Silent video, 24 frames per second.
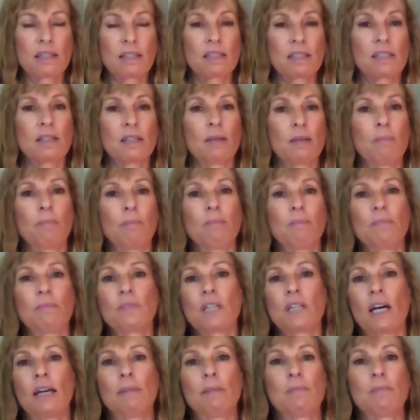
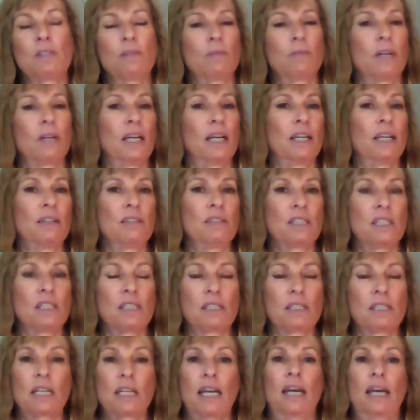Sometimes the riders
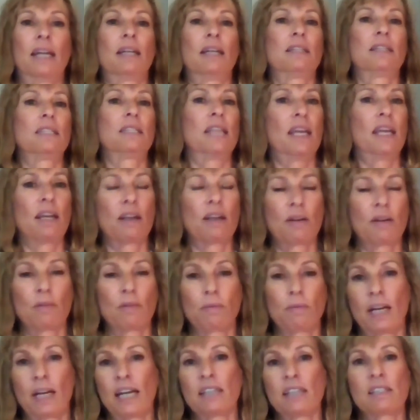just kind of take a
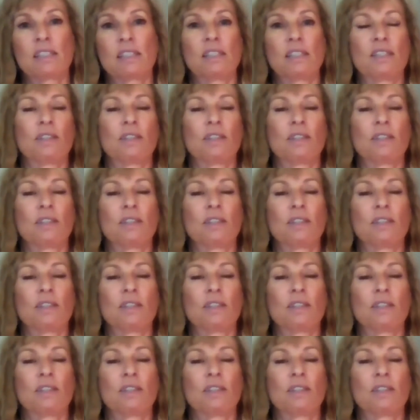rest